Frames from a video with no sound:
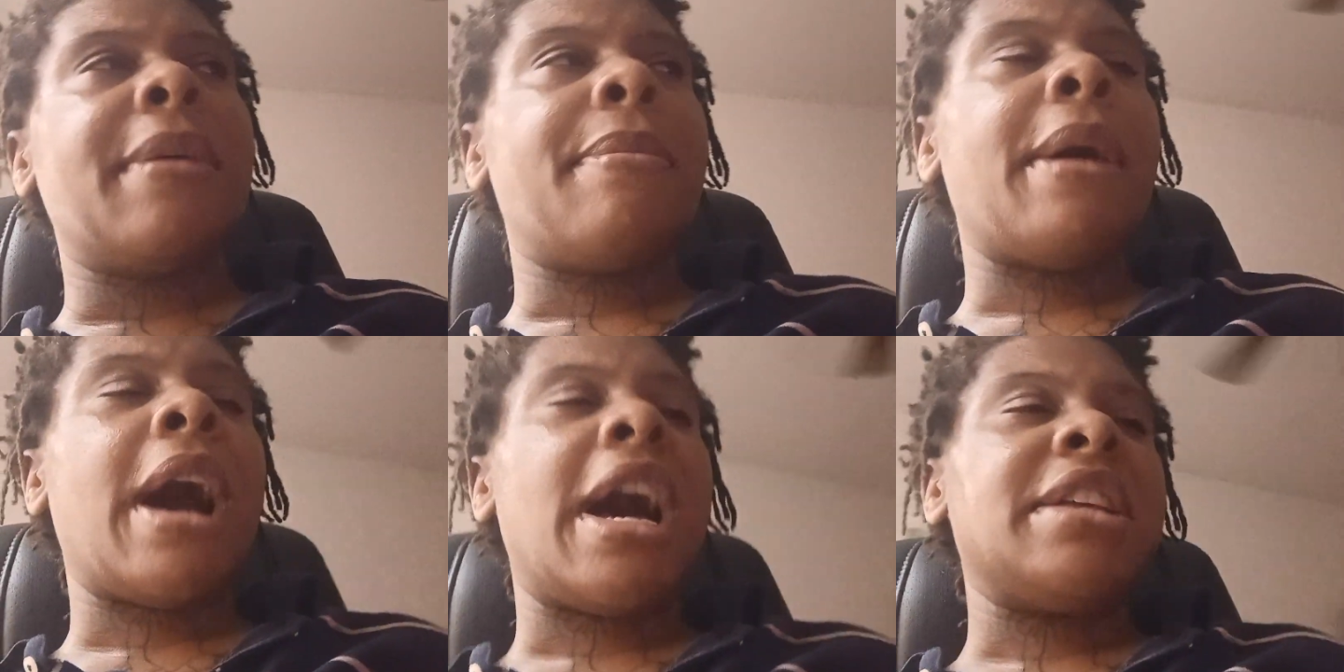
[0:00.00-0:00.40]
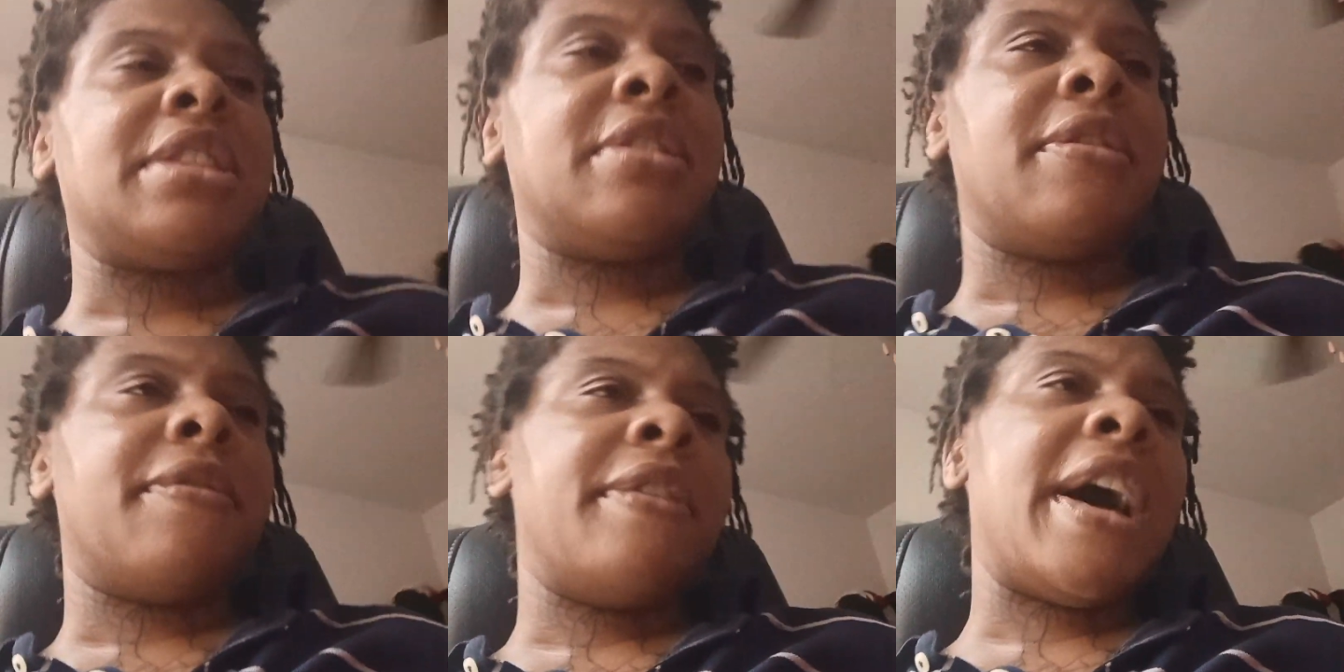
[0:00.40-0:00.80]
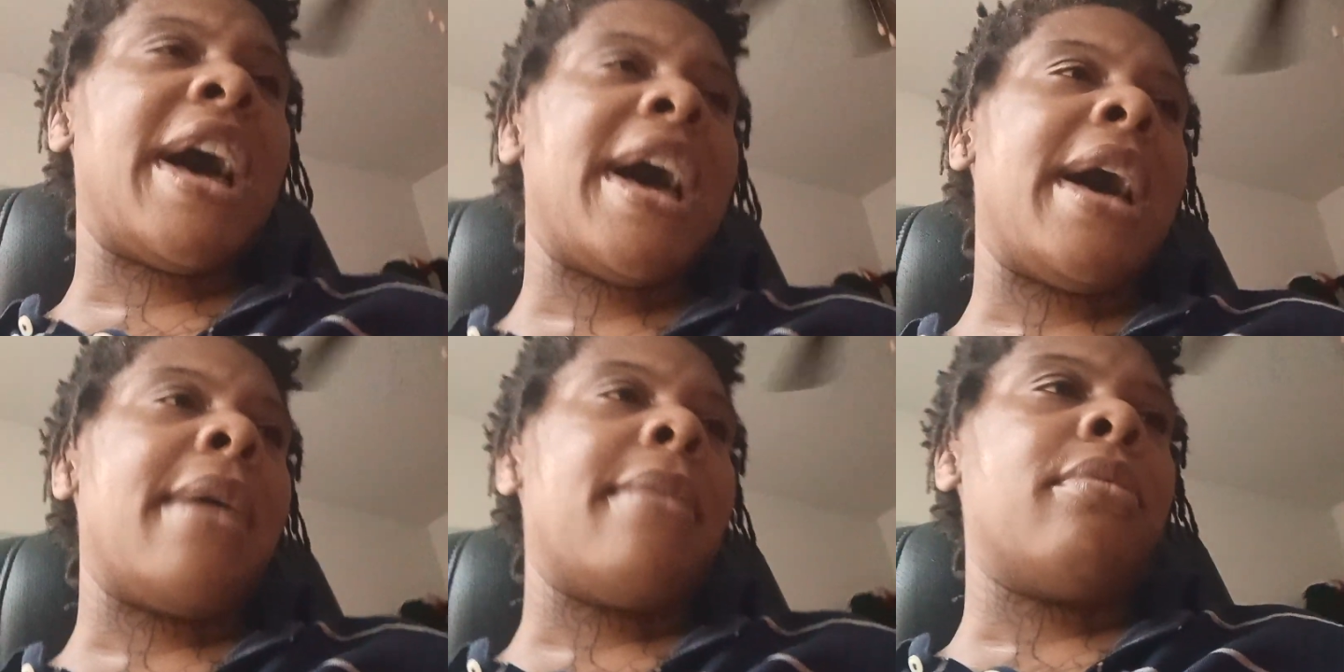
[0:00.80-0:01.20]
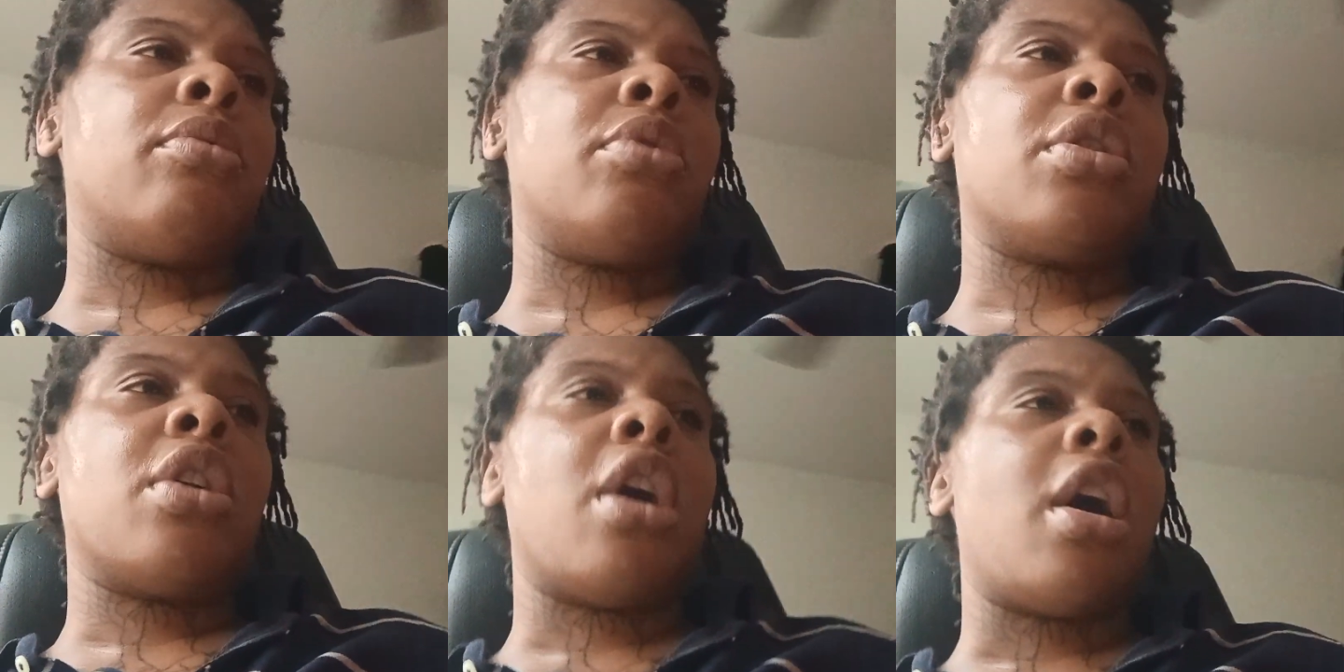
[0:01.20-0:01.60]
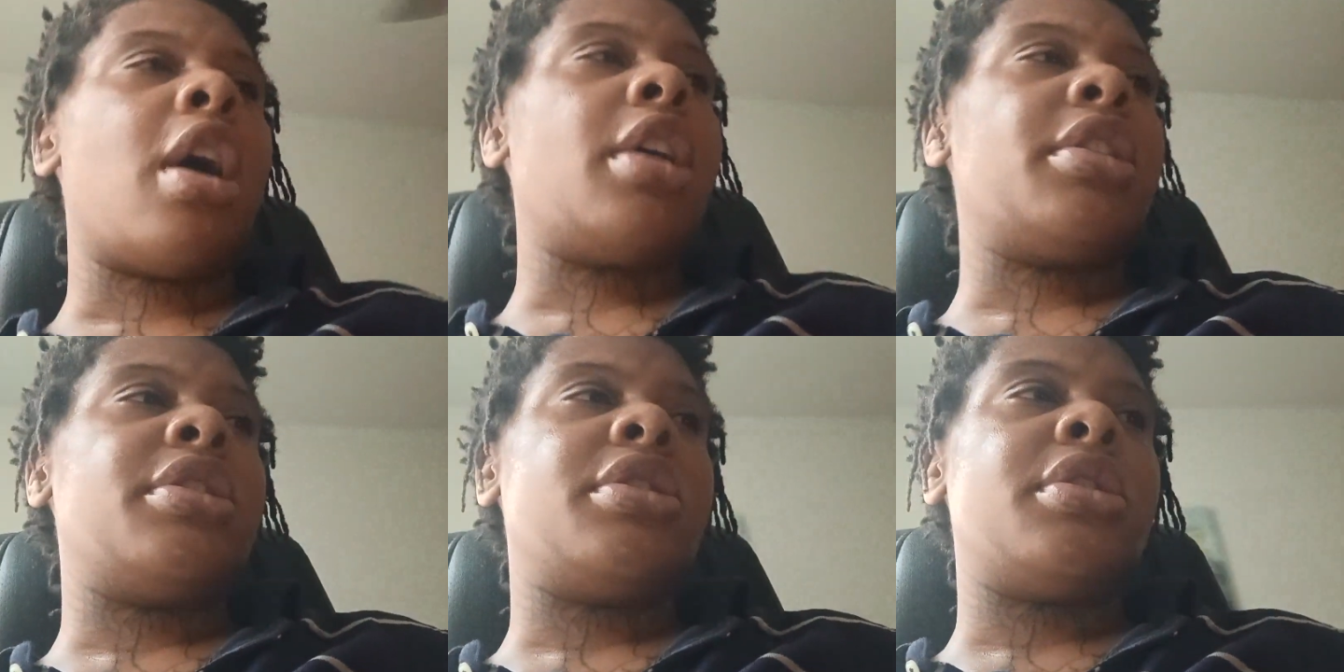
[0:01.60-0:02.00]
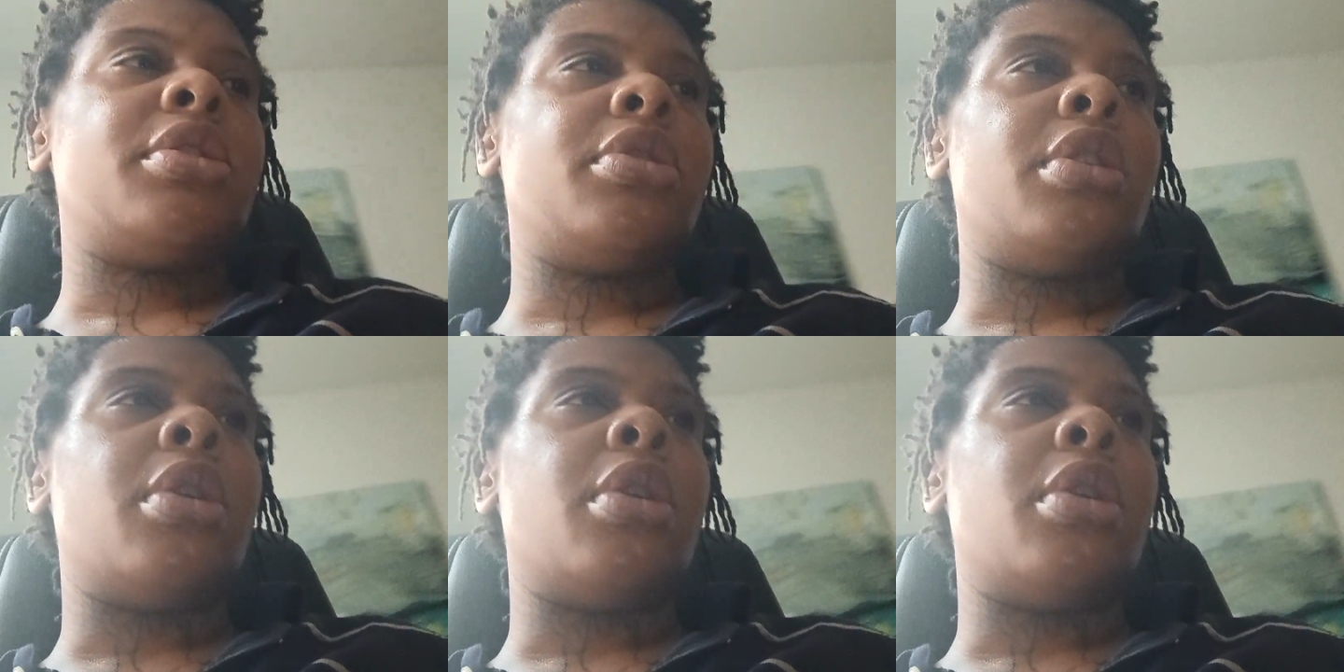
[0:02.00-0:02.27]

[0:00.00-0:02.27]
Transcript: that positive vibe regardless you